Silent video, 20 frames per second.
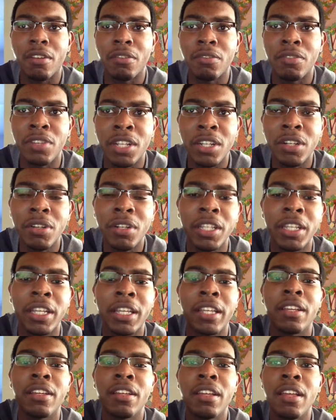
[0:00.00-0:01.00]

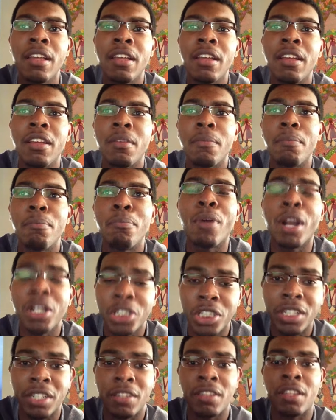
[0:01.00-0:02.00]
nearly
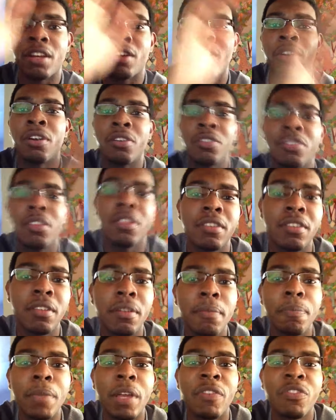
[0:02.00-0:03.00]
brushing the Earth.
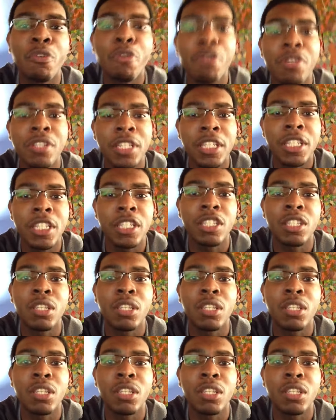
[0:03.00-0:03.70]
Of course, this is